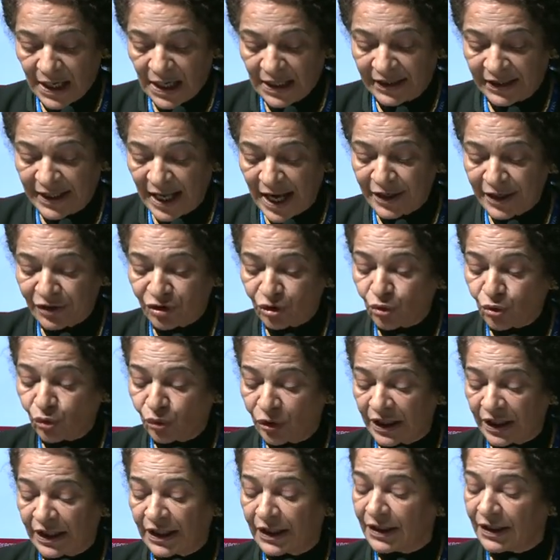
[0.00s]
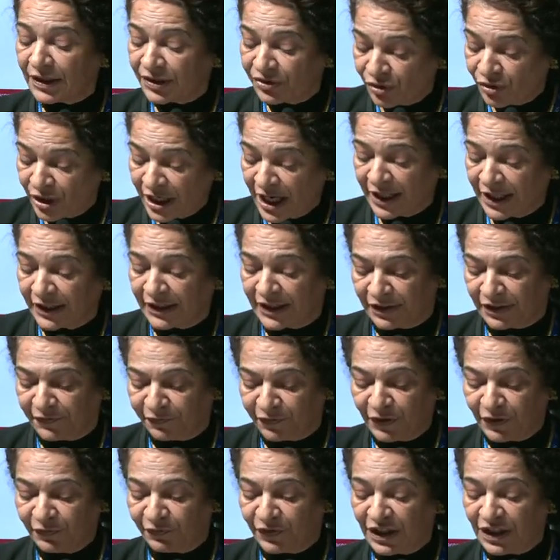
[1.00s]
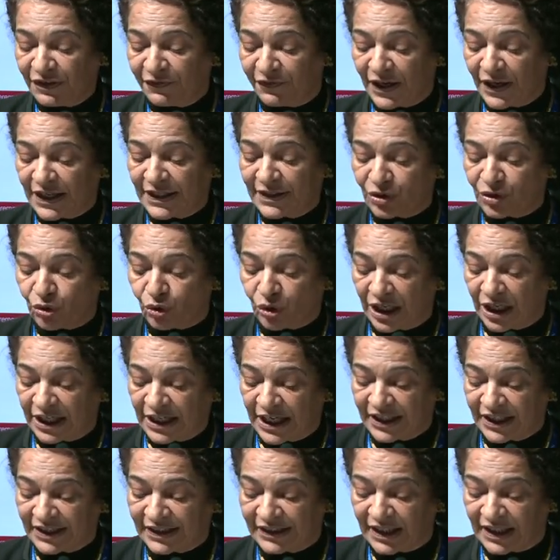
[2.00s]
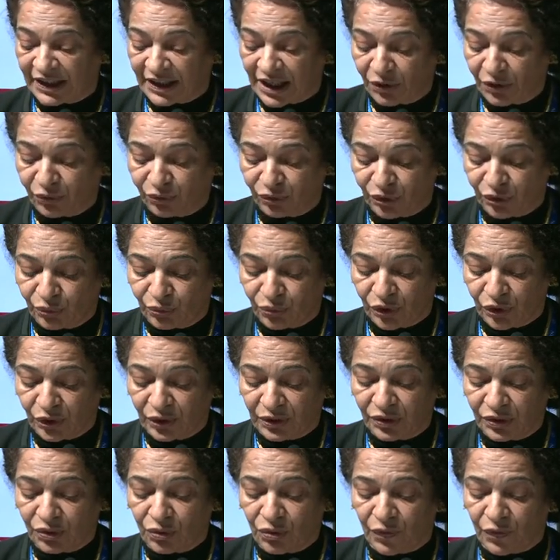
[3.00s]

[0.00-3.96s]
Thanks to the 350 events organized around the world